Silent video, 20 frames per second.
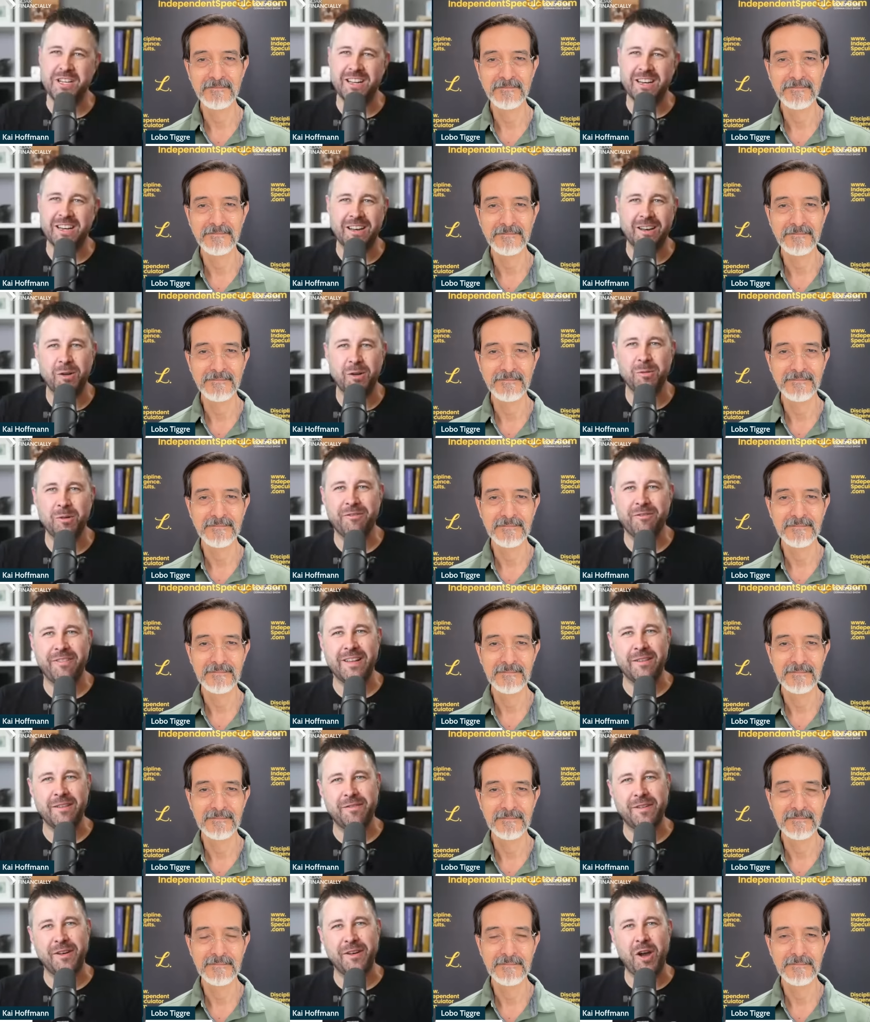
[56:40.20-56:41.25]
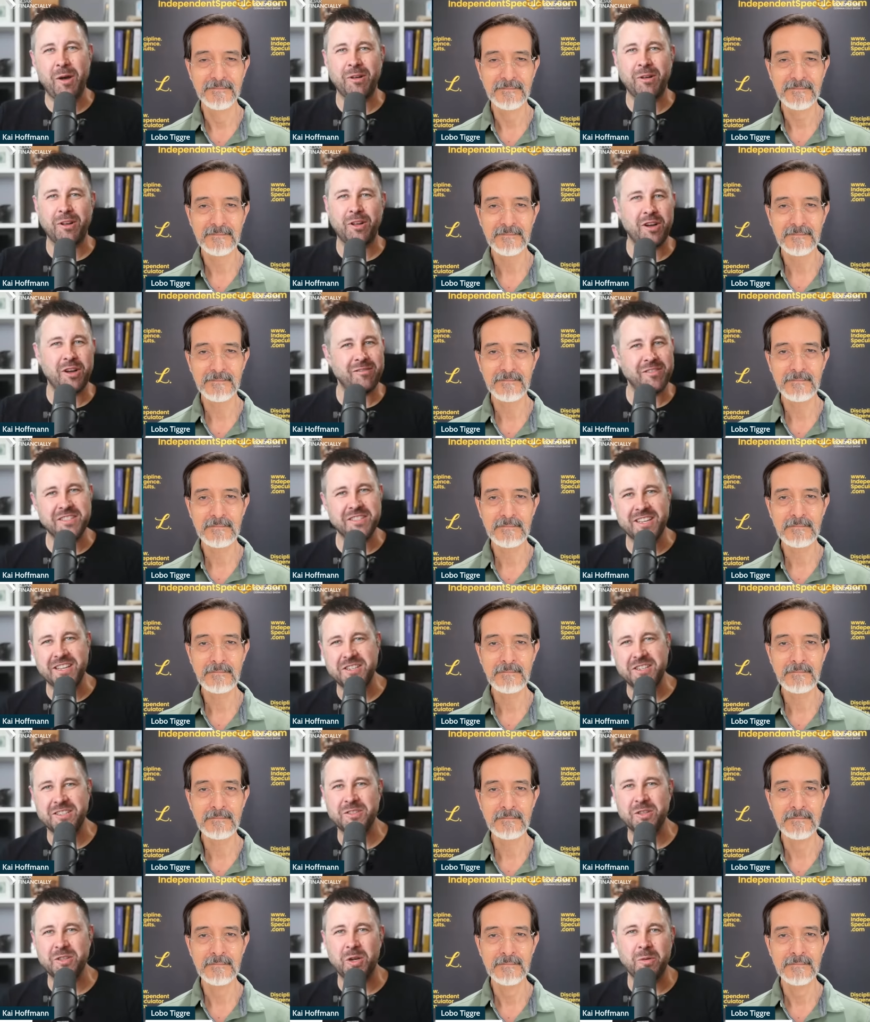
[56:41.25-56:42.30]
Speaker 1: it. Lobo, ph- phenomenal conversation
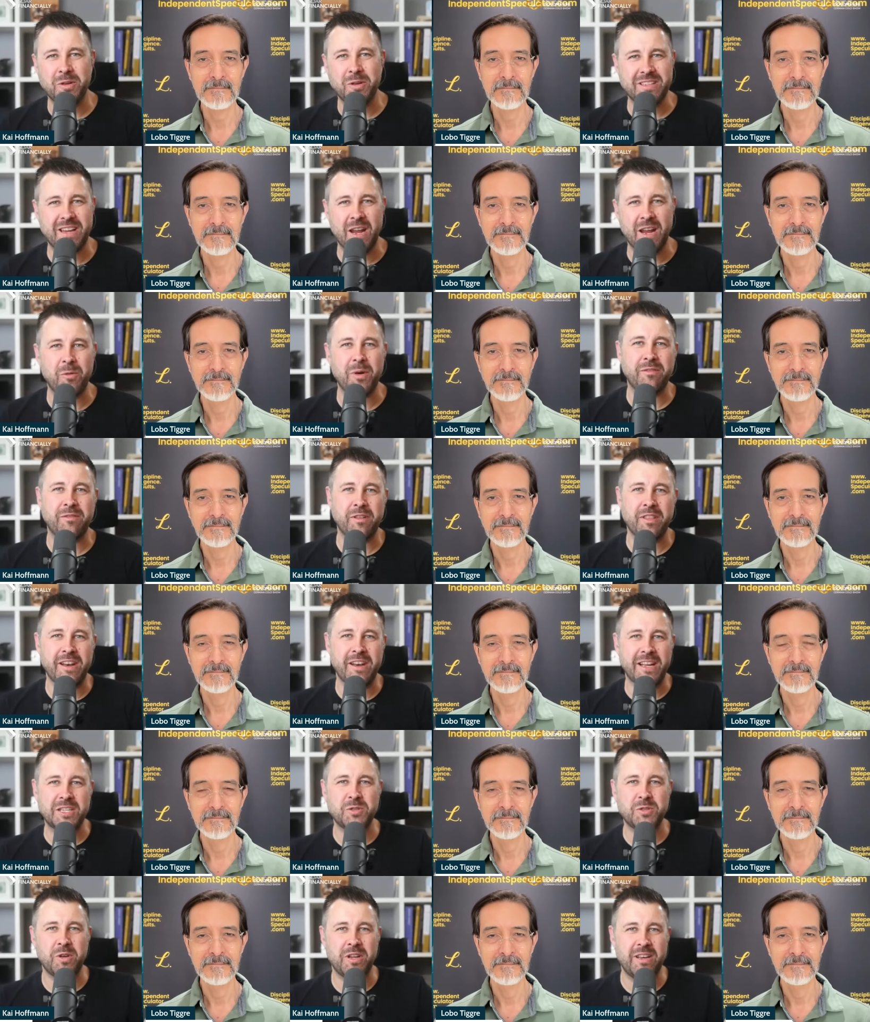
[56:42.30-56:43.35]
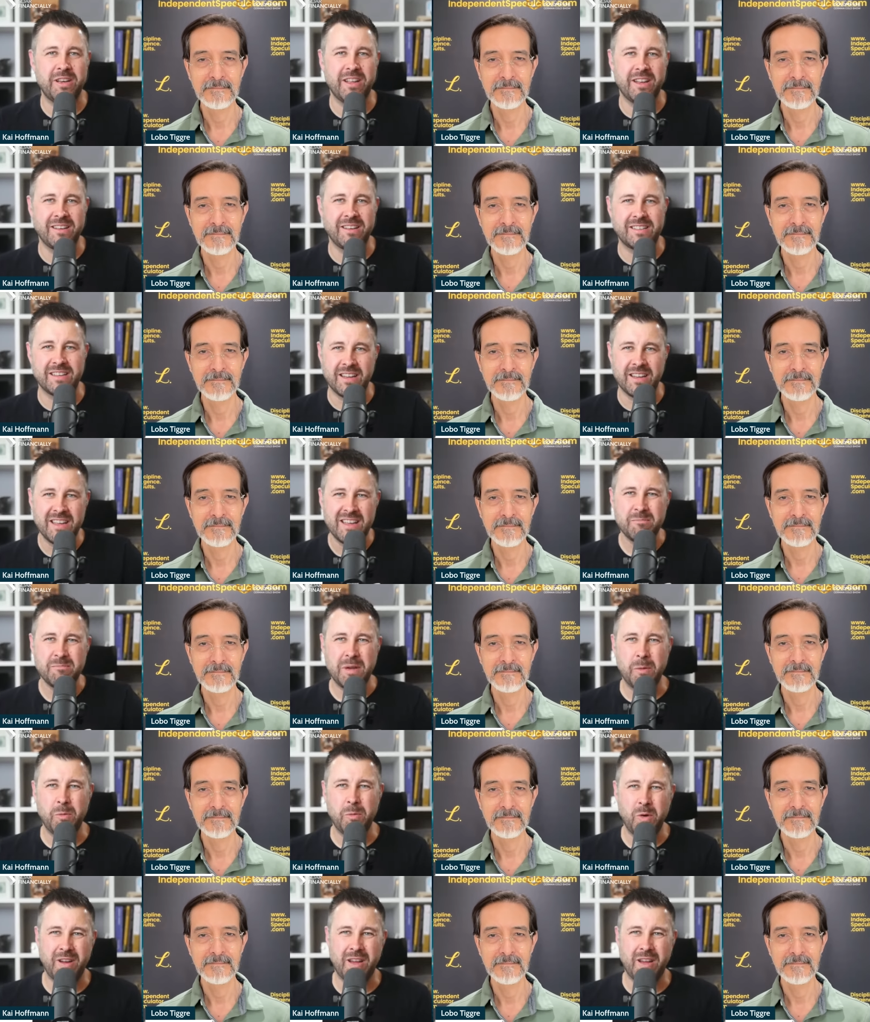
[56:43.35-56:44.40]
as always. Can't wait for the next one. And uh, maybe
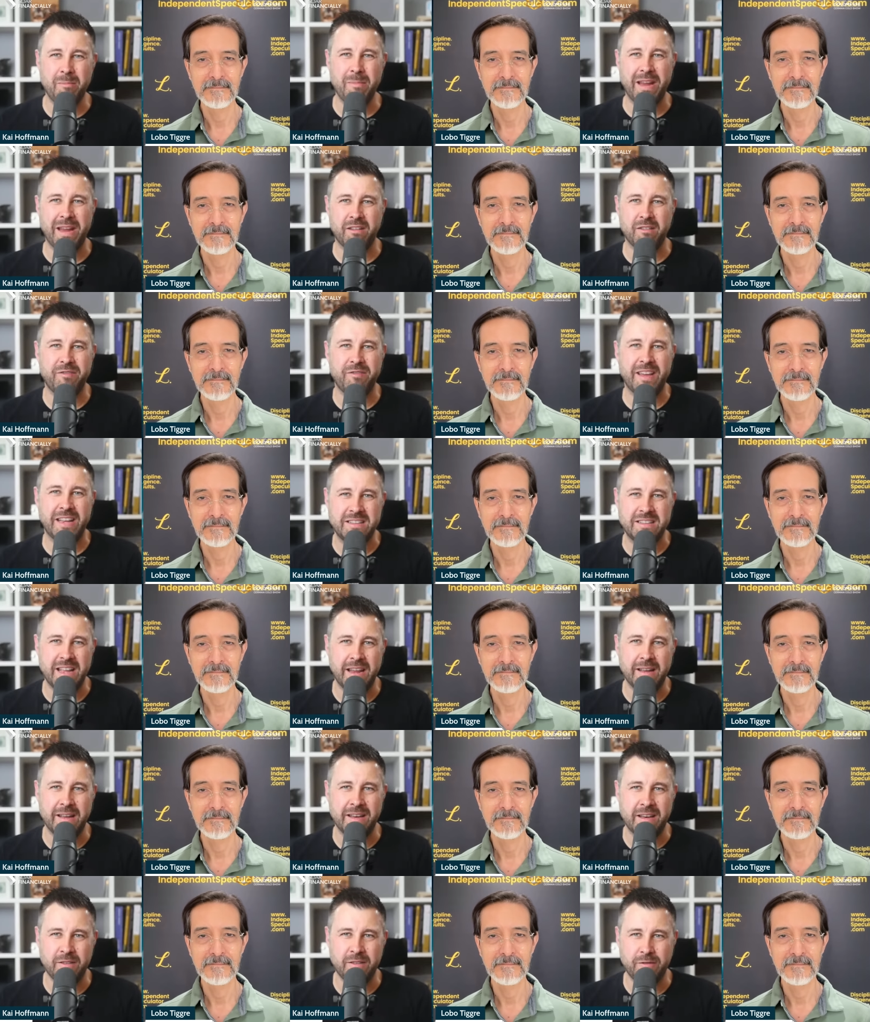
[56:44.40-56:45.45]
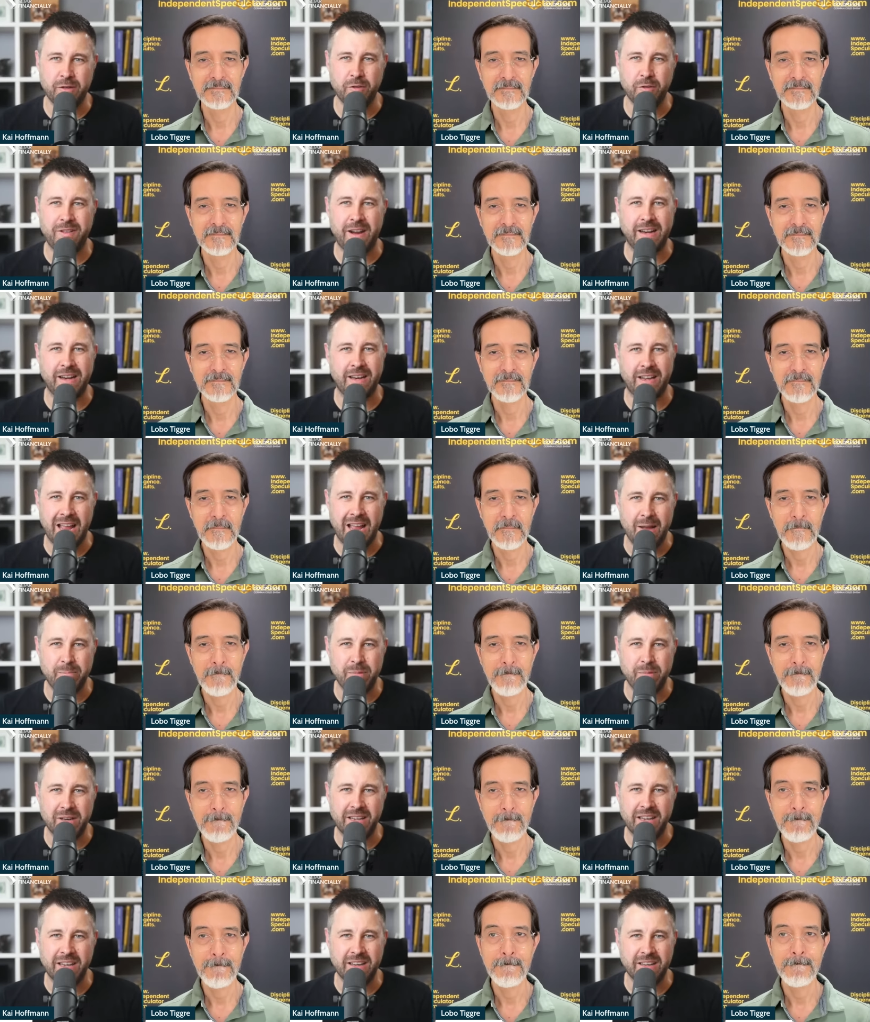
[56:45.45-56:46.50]
we can make a Fed Day interview finally happen
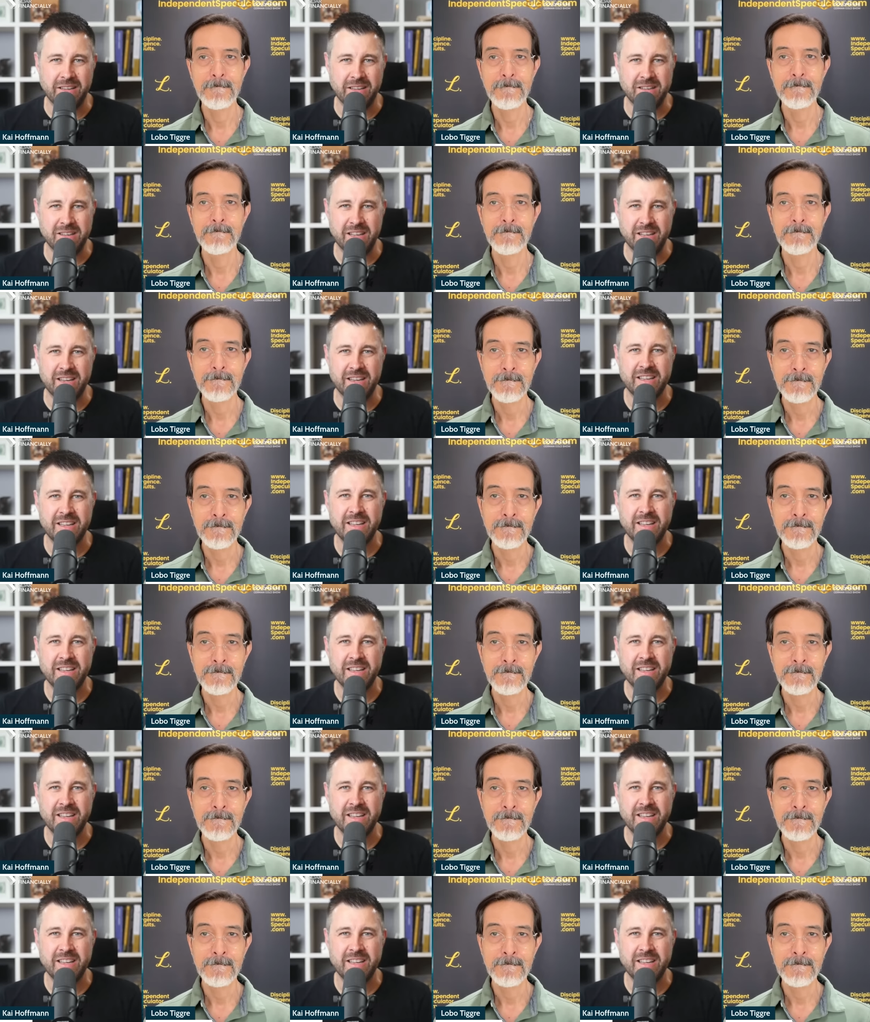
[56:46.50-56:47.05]
again. And uh,